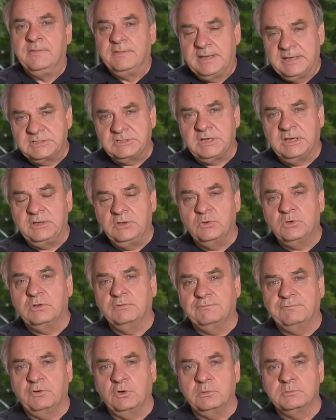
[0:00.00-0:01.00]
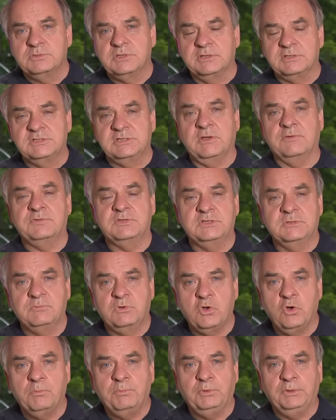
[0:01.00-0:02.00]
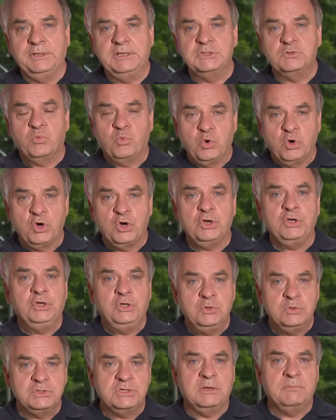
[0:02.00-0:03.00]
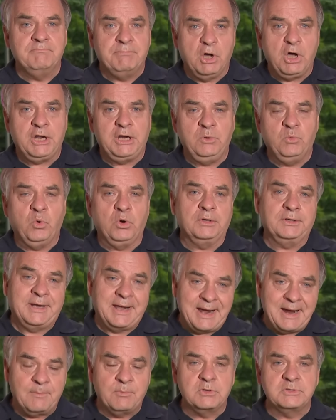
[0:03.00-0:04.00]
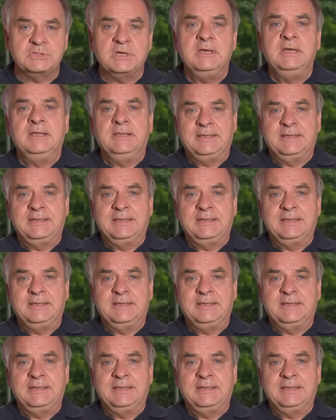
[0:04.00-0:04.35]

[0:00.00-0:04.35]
The SIU confirms that South Simcoe police were using body-worn cameras.